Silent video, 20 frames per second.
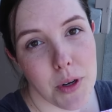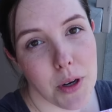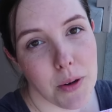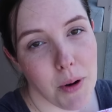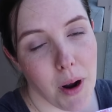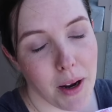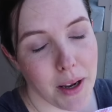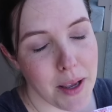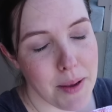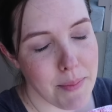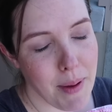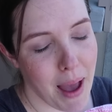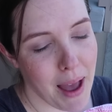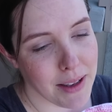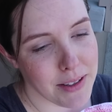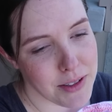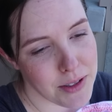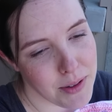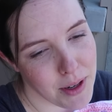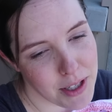we were walking
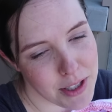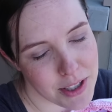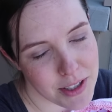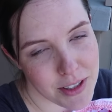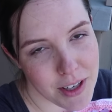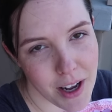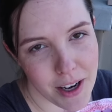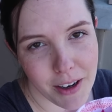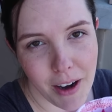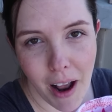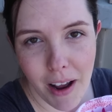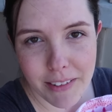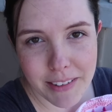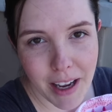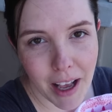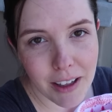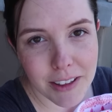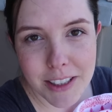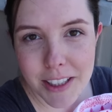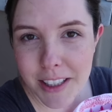past. So I just got her out
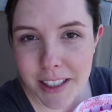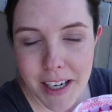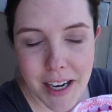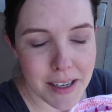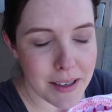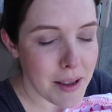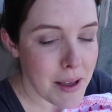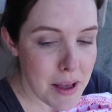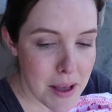and held her, and